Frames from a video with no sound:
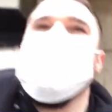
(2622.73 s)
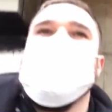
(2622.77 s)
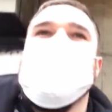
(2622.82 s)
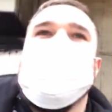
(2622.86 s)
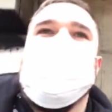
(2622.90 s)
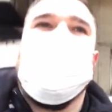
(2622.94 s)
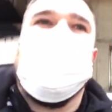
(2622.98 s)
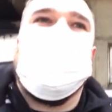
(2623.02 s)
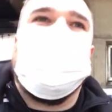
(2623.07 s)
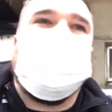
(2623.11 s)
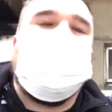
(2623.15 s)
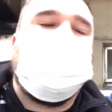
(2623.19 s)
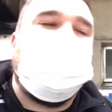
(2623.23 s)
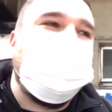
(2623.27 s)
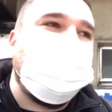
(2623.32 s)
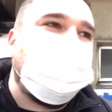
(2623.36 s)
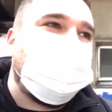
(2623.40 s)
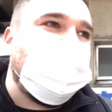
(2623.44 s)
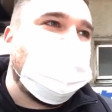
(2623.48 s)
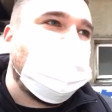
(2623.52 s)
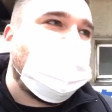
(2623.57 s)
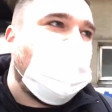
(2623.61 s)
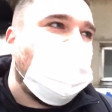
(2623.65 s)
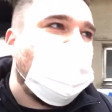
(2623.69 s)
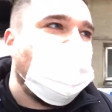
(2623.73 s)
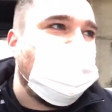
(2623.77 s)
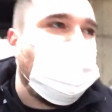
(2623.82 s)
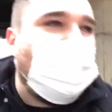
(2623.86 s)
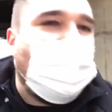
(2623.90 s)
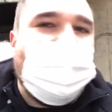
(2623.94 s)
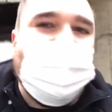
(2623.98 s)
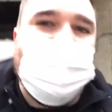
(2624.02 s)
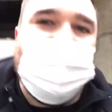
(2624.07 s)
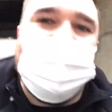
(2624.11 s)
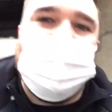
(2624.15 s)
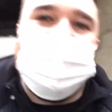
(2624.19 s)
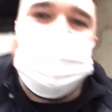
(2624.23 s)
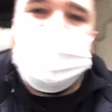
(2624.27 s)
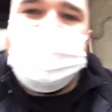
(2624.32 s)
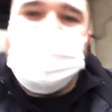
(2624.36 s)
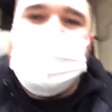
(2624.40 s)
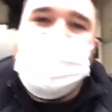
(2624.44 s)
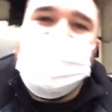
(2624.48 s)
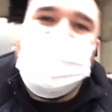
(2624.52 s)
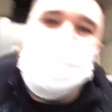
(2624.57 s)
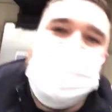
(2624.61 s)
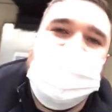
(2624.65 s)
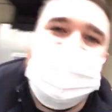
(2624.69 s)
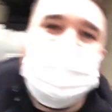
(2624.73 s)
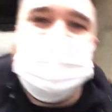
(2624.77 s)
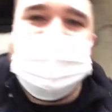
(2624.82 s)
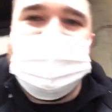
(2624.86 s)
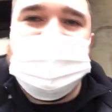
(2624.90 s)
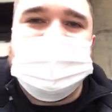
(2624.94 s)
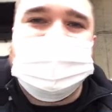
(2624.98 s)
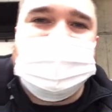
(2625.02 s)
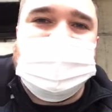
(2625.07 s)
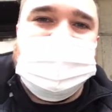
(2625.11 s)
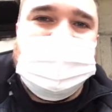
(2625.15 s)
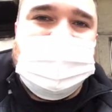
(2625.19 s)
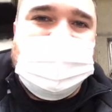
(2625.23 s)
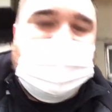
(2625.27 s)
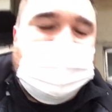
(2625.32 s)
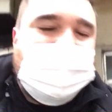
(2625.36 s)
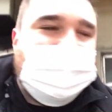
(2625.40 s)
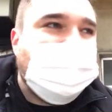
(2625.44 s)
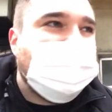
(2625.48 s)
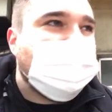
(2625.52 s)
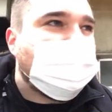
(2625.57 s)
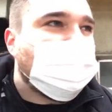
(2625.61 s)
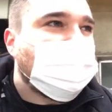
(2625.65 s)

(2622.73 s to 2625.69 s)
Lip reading: like he took our bowl away and this and that.